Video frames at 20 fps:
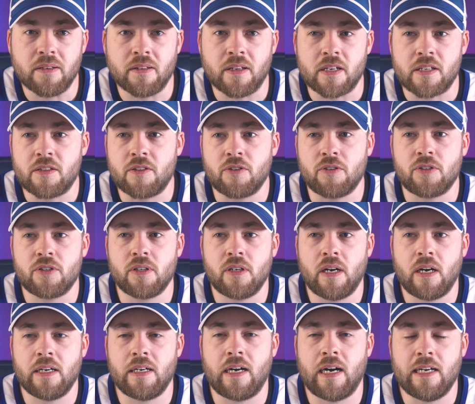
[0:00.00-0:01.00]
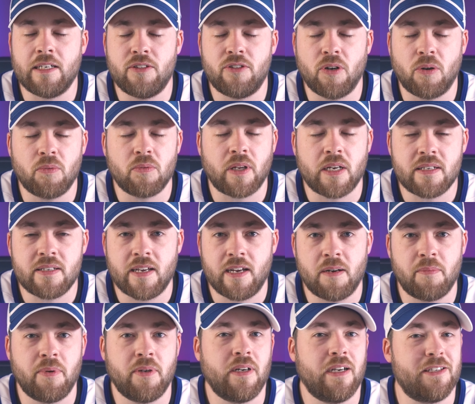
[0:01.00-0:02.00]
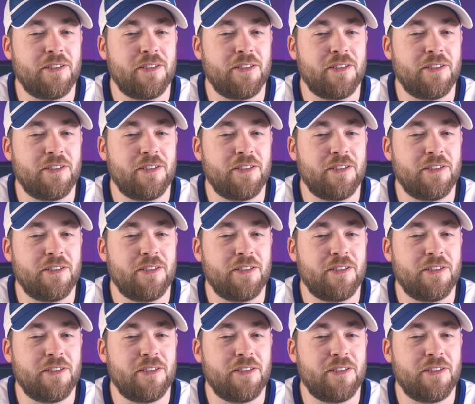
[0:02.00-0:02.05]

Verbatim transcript: Like there's, I I don't like Tampa